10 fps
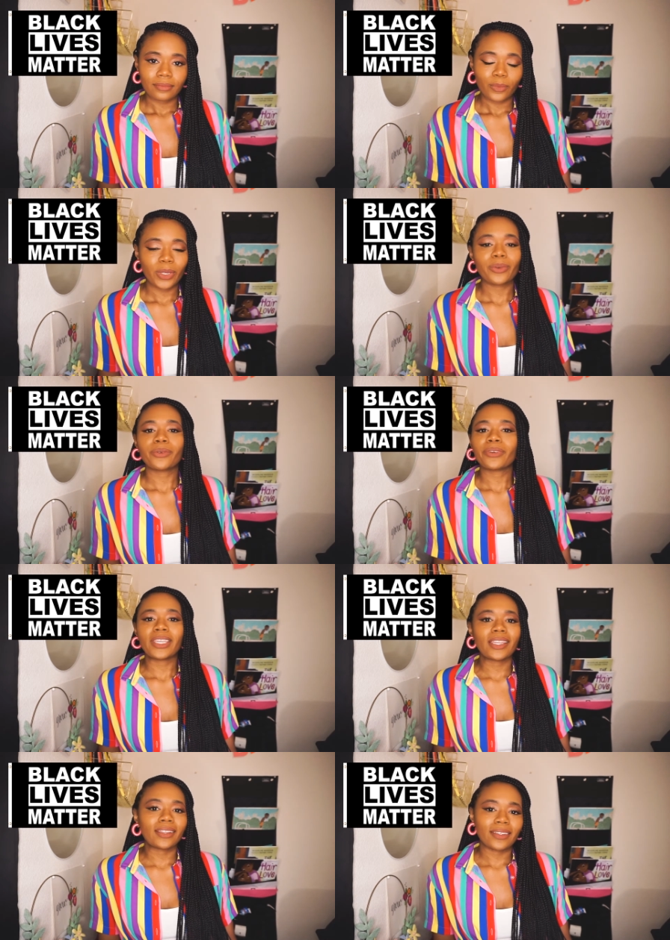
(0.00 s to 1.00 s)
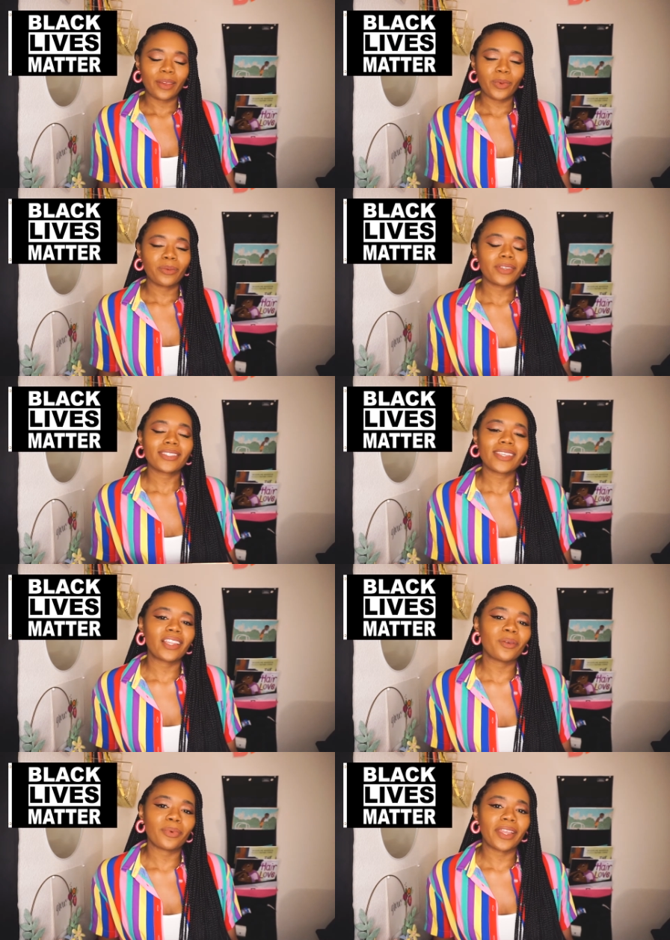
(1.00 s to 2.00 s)
We will read and we will
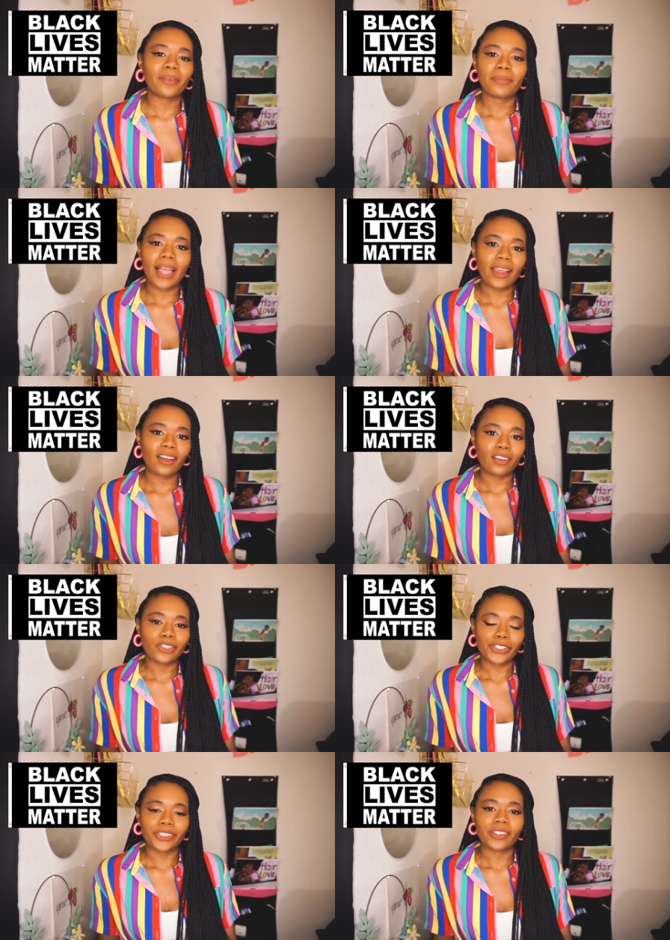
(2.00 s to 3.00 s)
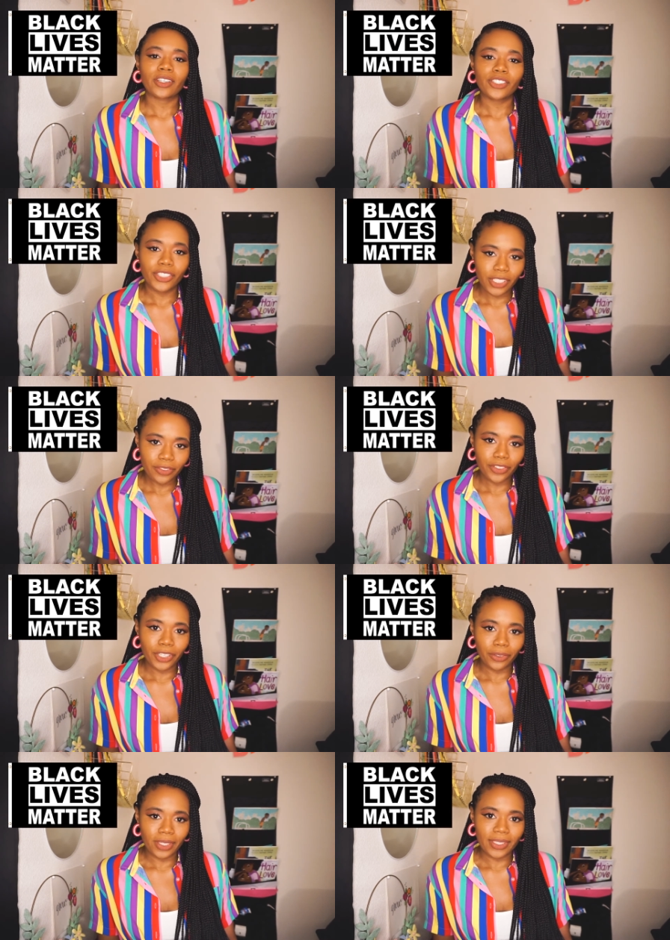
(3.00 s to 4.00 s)
celebrate black culture just for
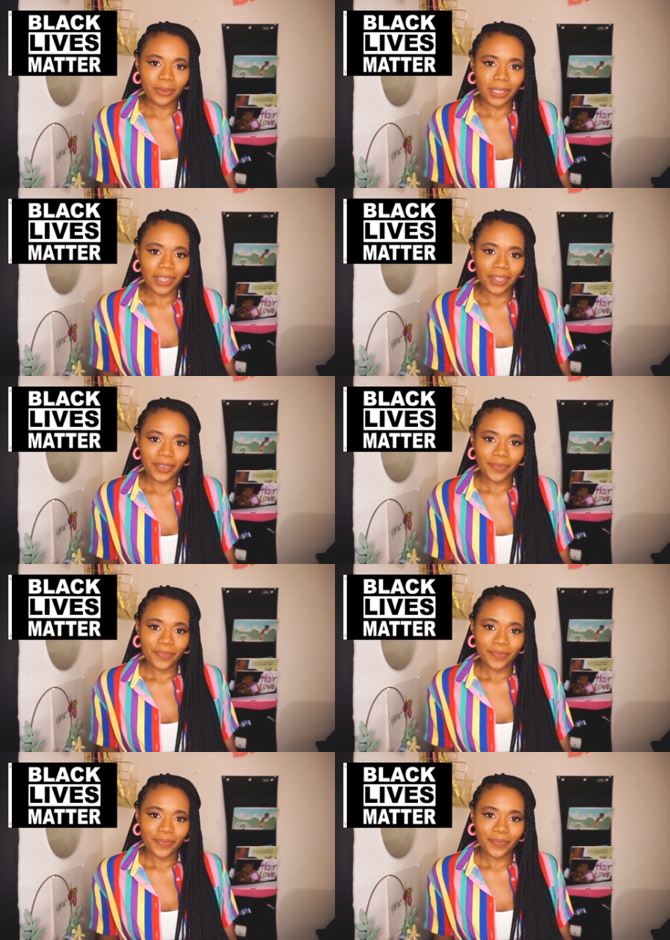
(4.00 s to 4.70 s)
you this week.